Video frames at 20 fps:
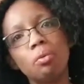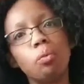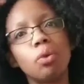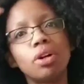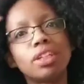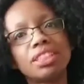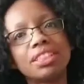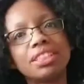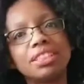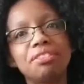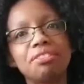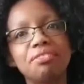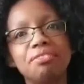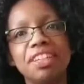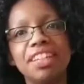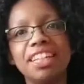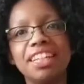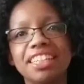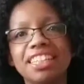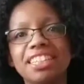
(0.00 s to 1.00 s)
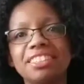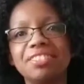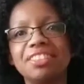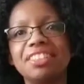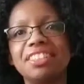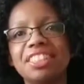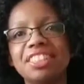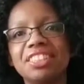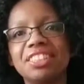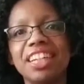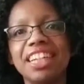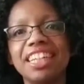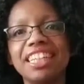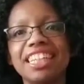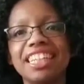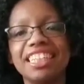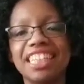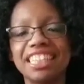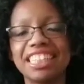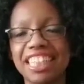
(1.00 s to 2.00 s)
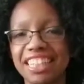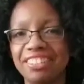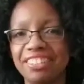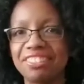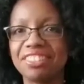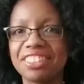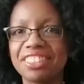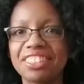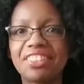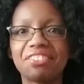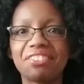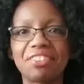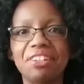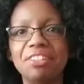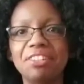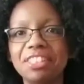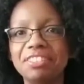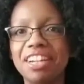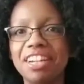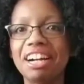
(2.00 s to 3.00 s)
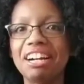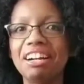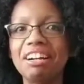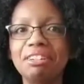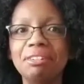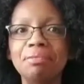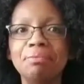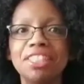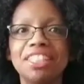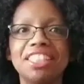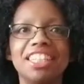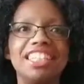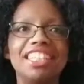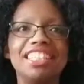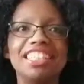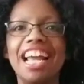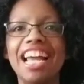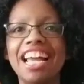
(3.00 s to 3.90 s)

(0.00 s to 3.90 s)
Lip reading: once you finish with the training, like, they don't just throw you out and be like,